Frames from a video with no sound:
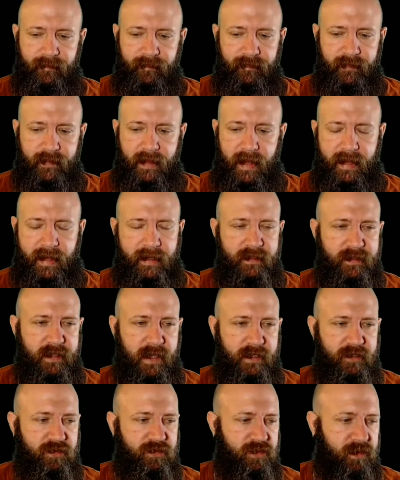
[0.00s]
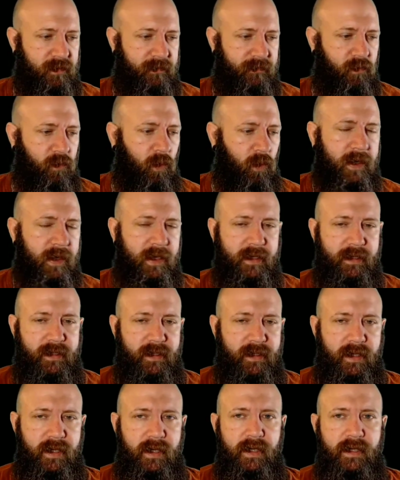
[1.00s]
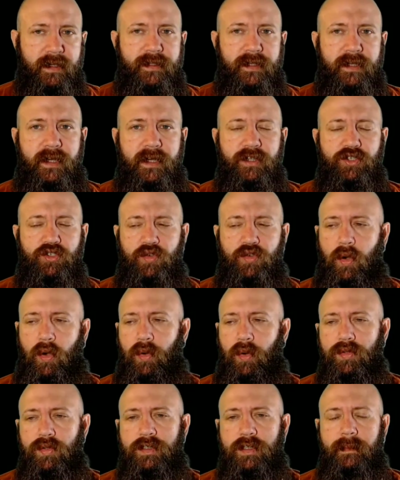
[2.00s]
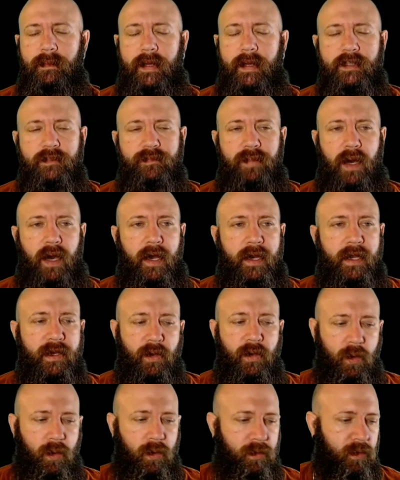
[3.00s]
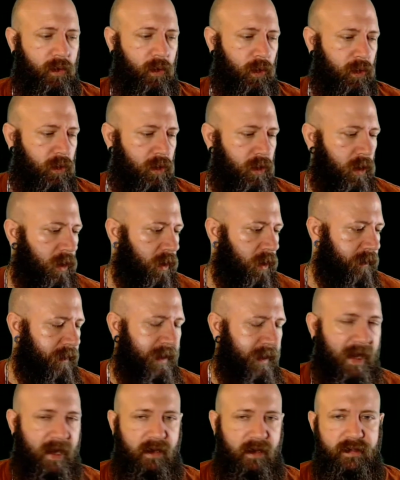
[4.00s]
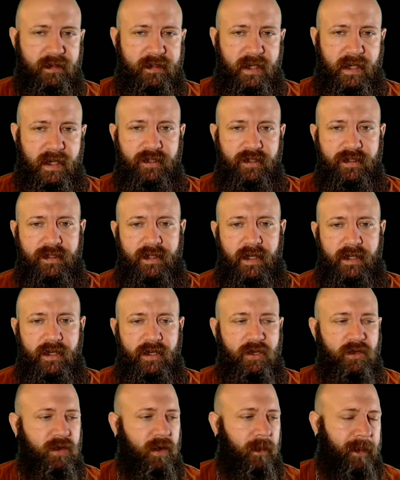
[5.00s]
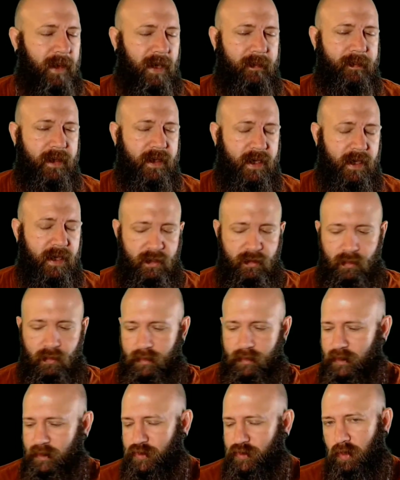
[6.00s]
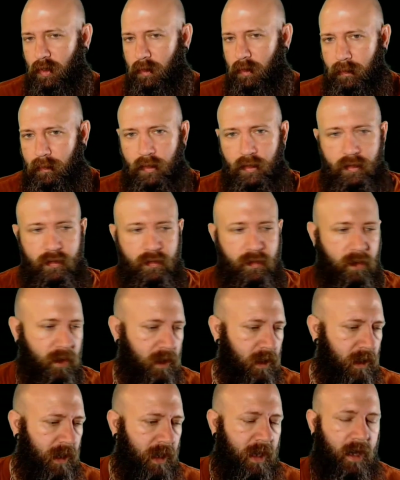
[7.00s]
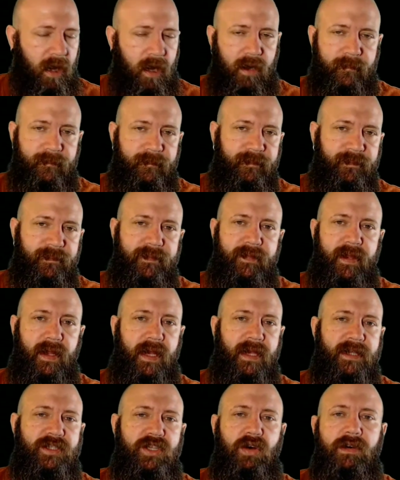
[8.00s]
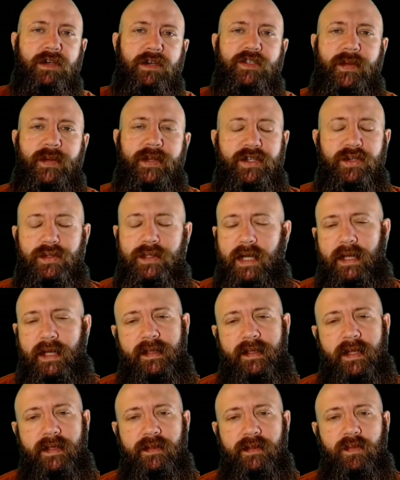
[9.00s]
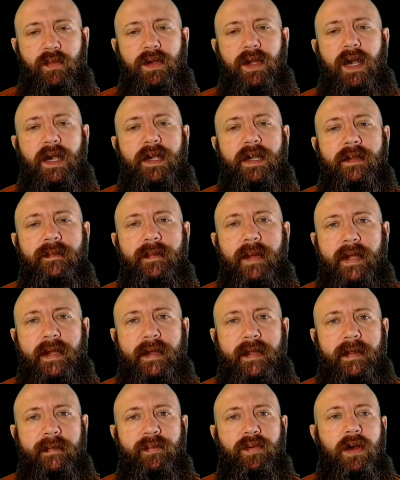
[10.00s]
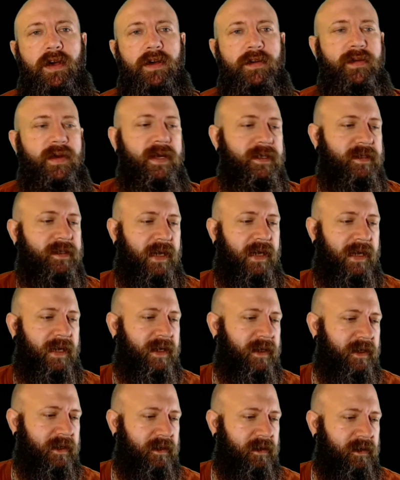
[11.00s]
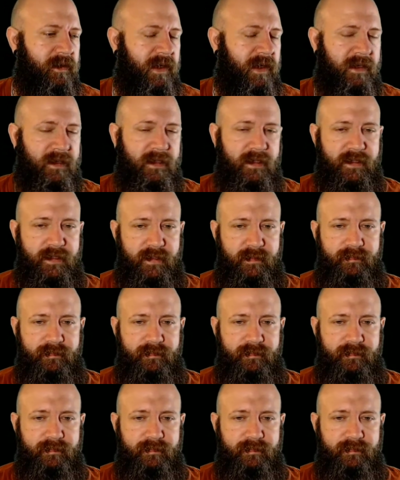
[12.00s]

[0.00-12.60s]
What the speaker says: accusations of wanting to control somebody's body, or the accusations that you're a baby killer or that you're a murderer. As long as we do that, then we're not going to make any progress, and needless